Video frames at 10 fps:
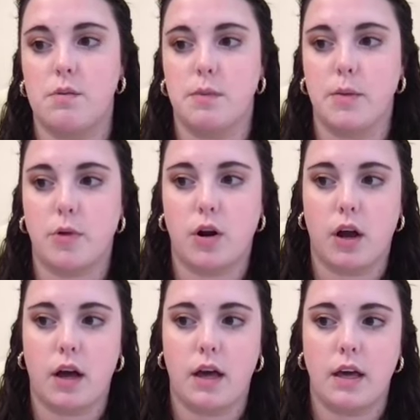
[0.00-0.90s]

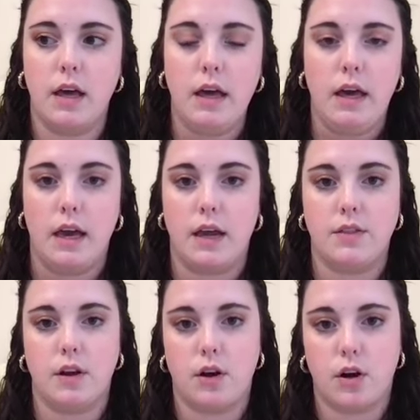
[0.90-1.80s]
MRI, and
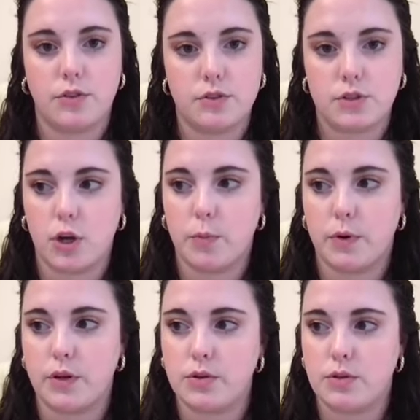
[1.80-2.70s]
then an arthroscope are
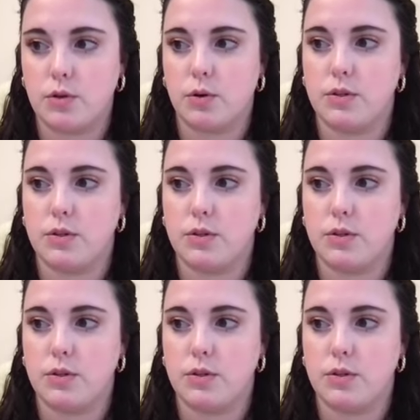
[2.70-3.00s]
used to